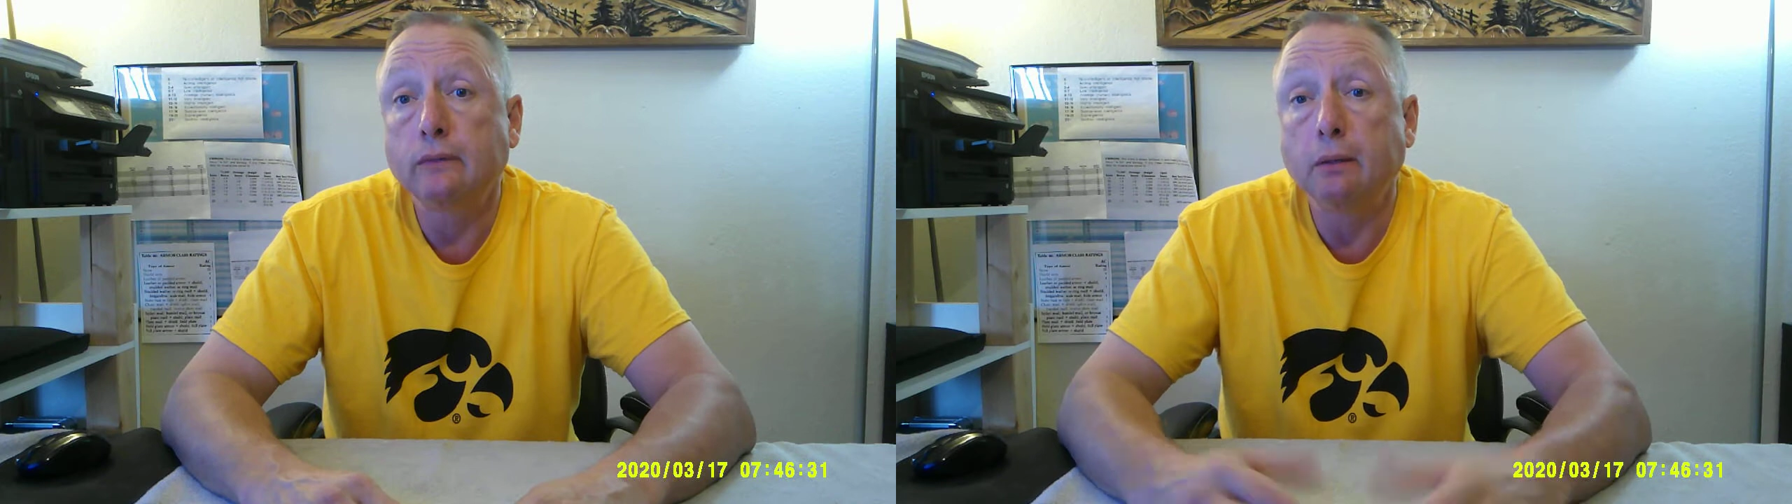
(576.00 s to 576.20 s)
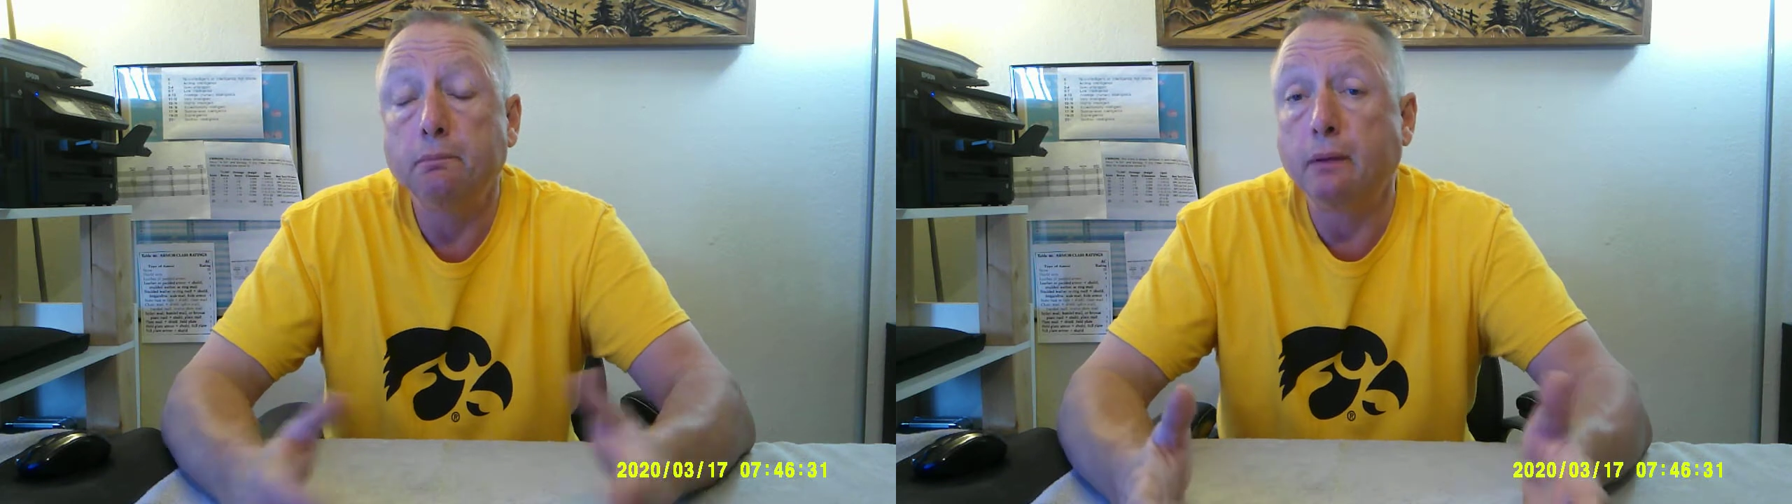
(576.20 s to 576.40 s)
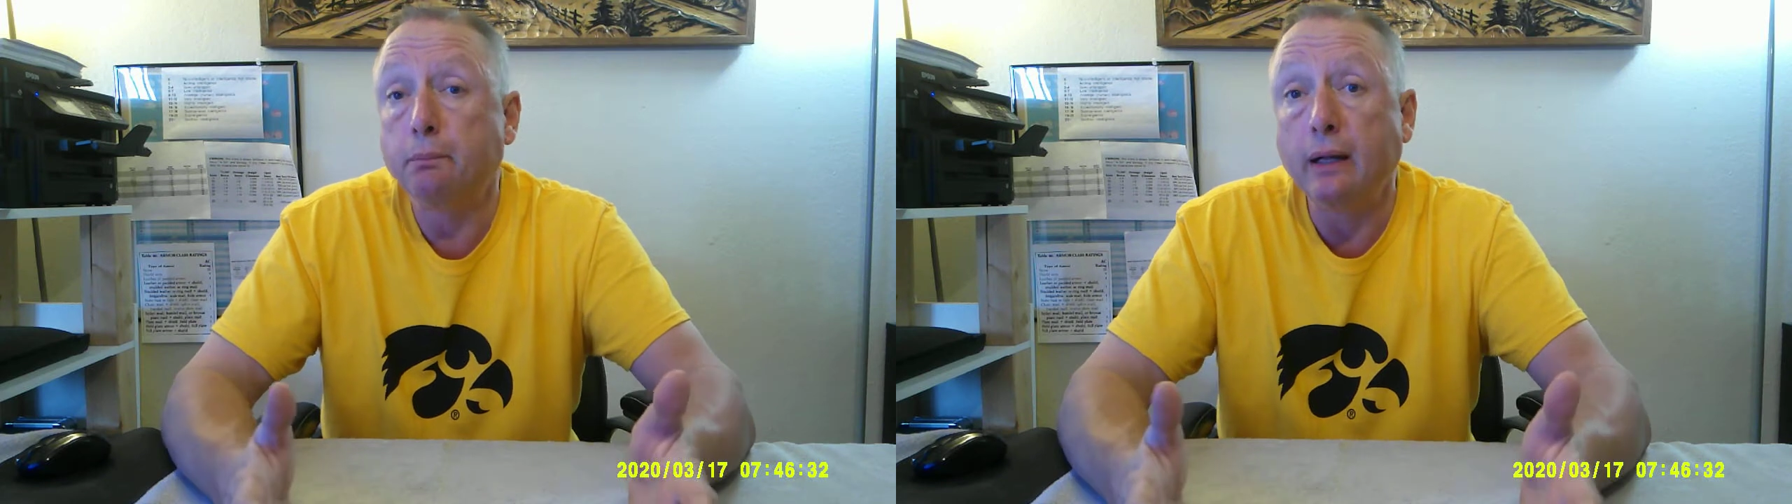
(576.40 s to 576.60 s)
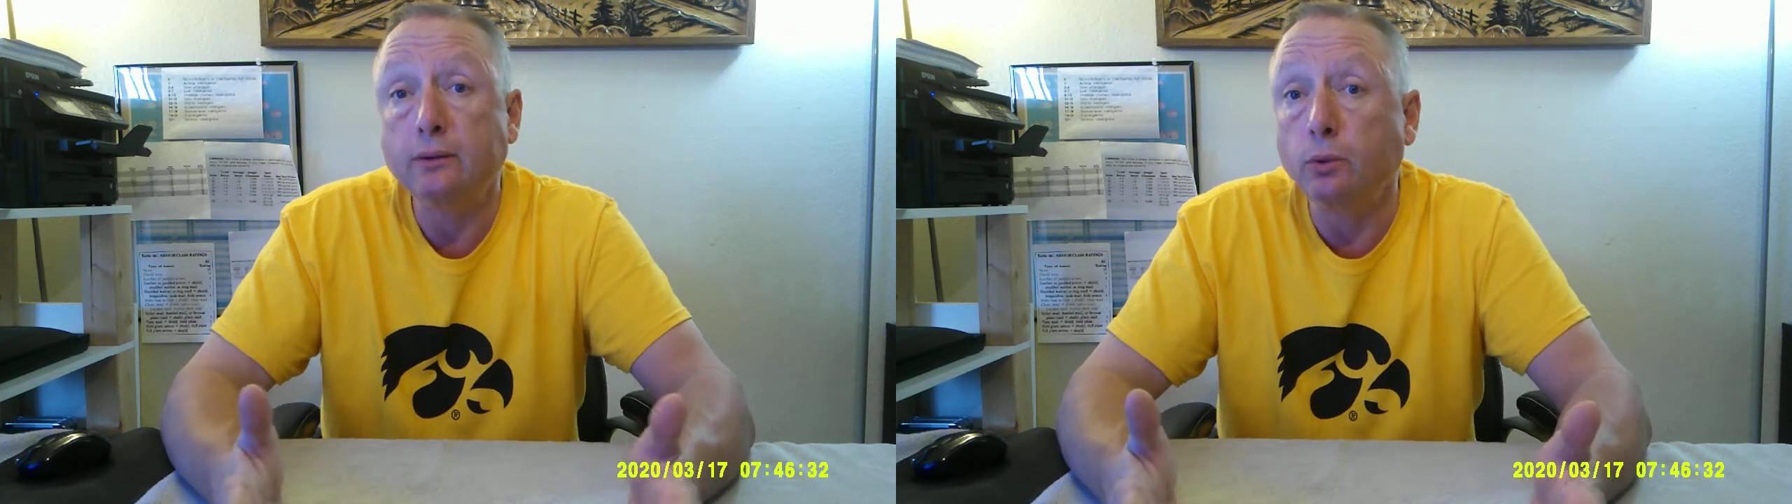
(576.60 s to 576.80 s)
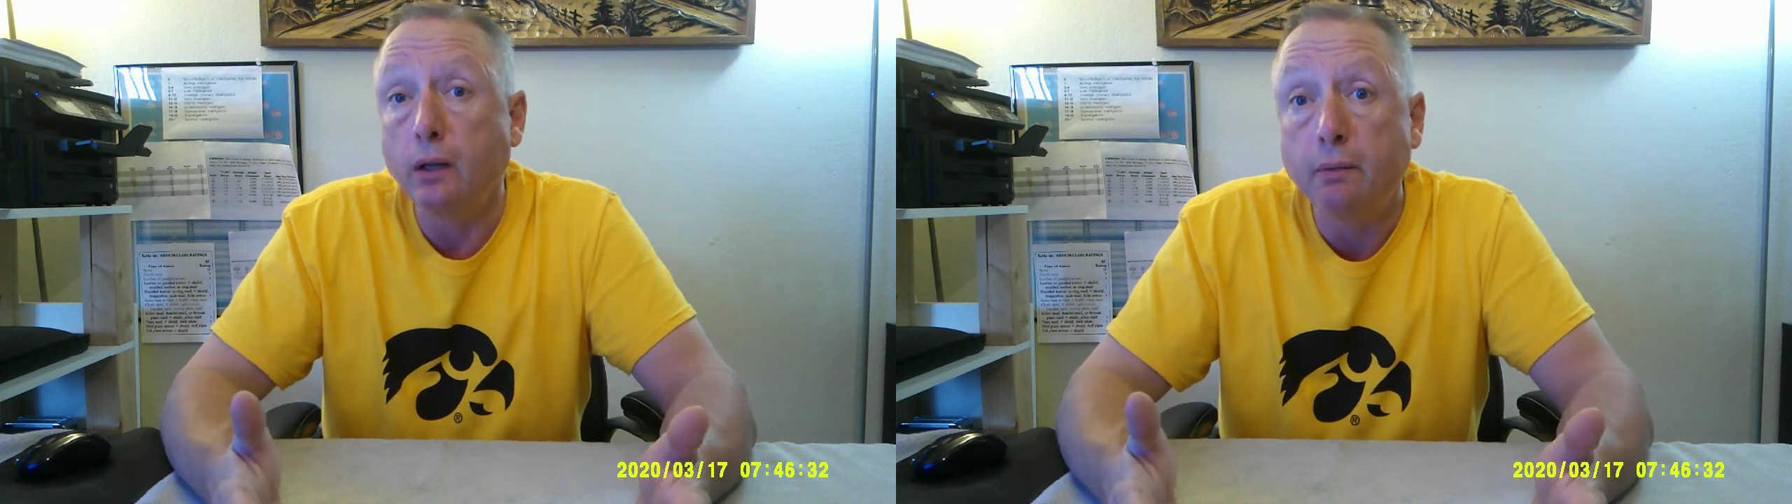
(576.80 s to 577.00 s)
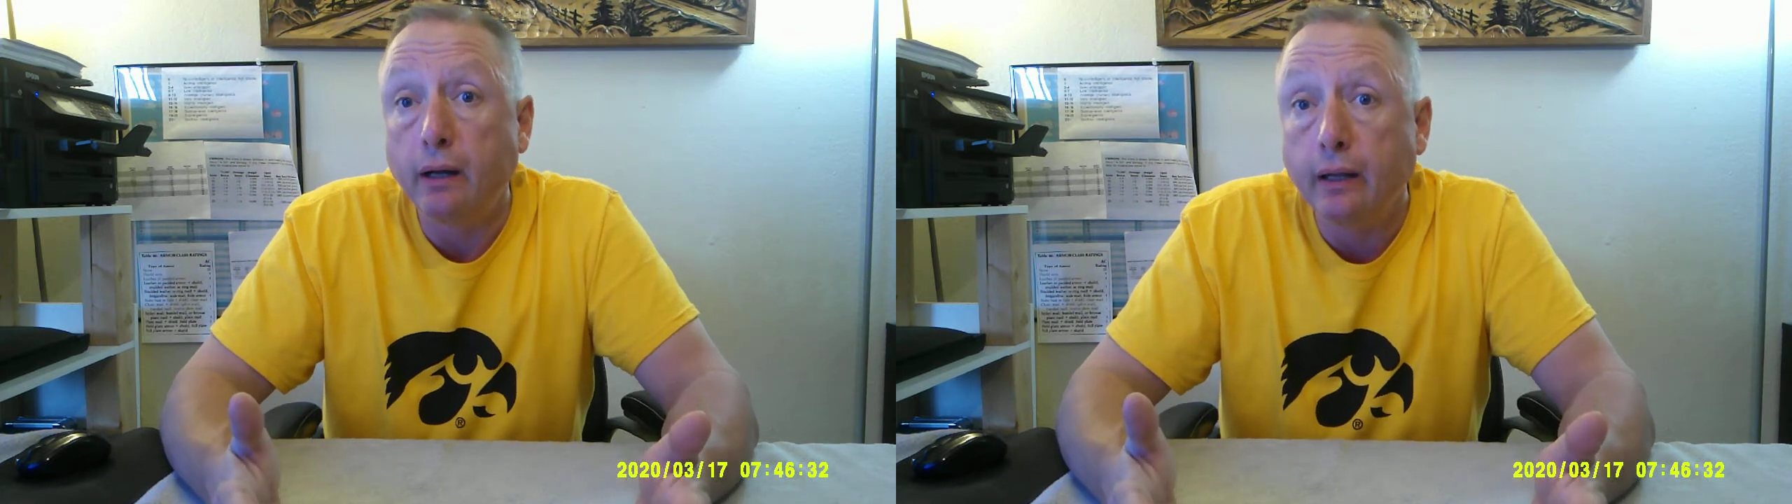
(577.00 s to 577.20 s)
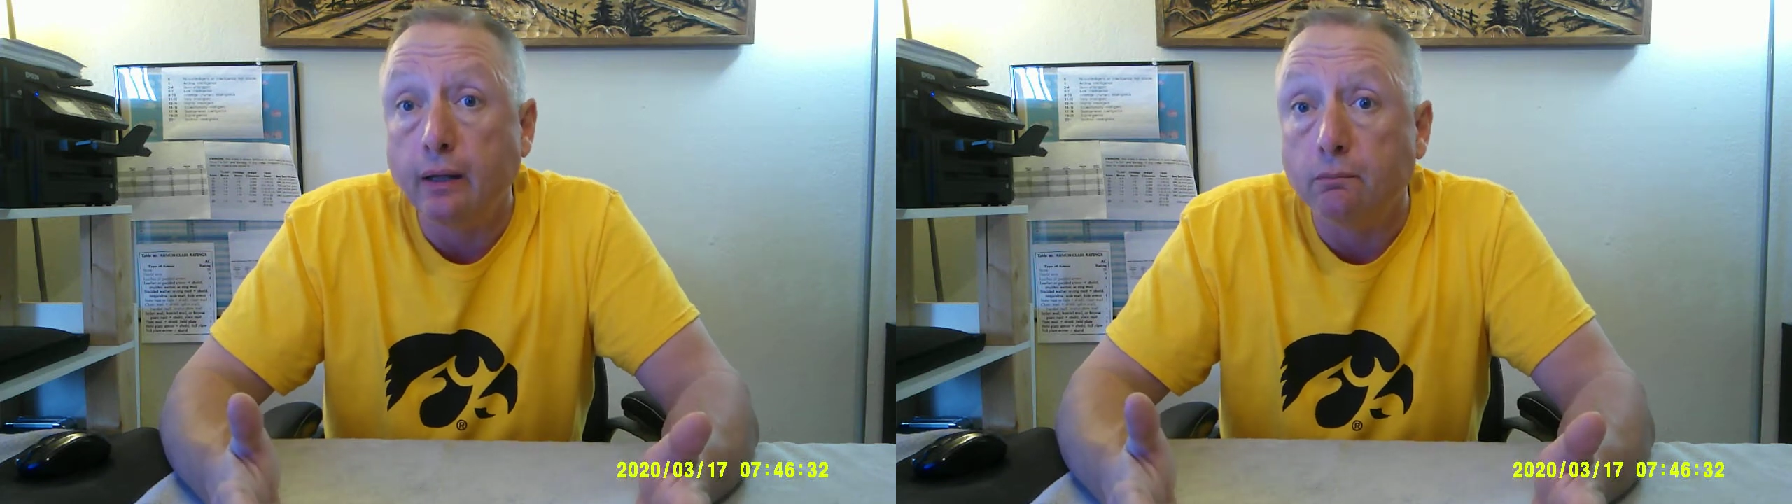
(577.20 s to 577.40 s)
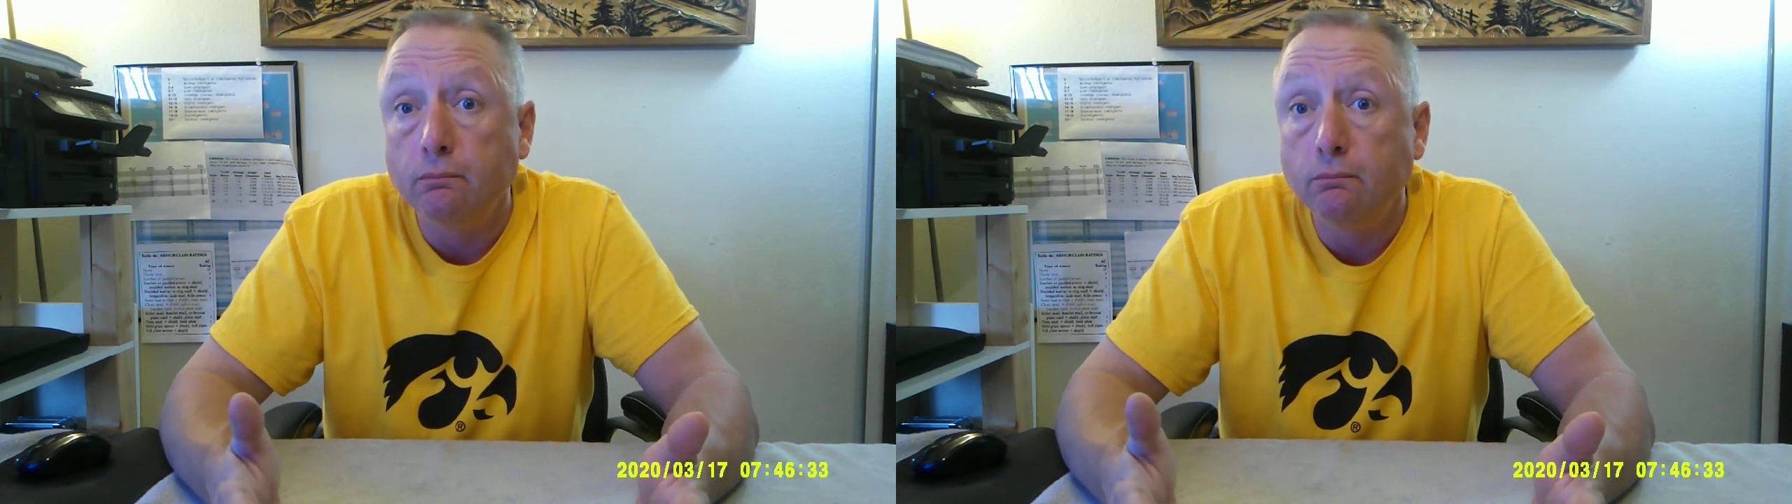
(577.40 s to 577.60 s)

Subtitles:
That's really about it.